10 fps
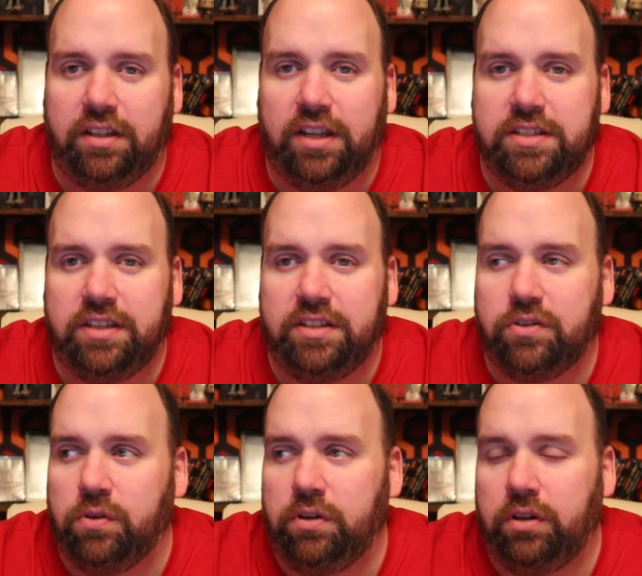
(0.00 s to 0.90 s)
unless
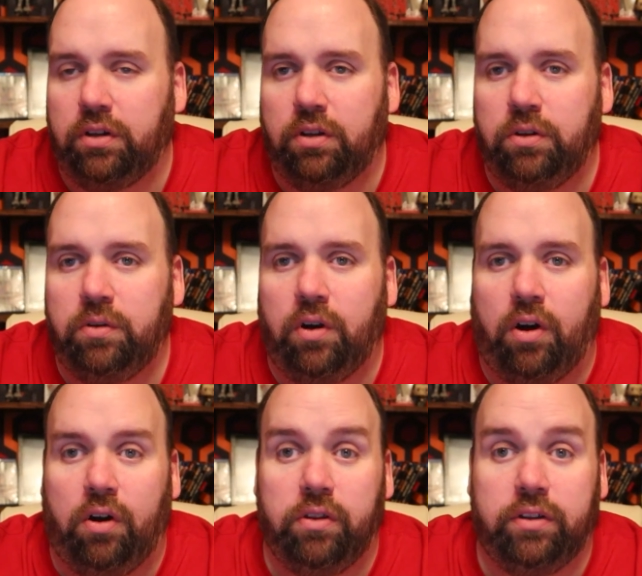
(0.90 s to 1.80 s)
it's going to include
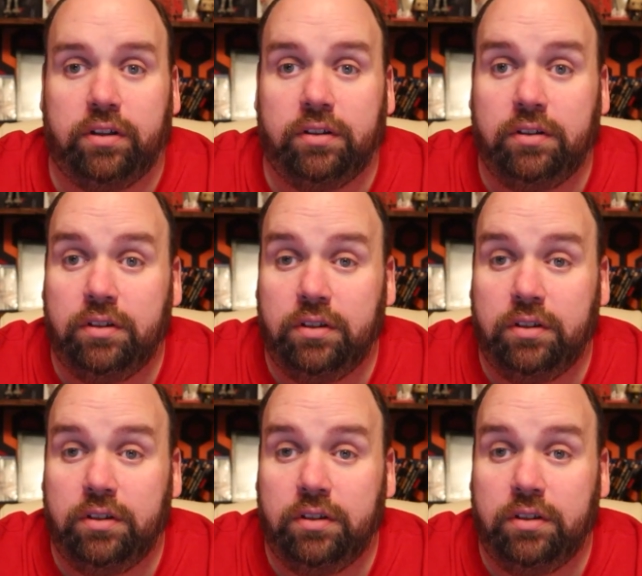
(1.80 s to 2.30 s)
all the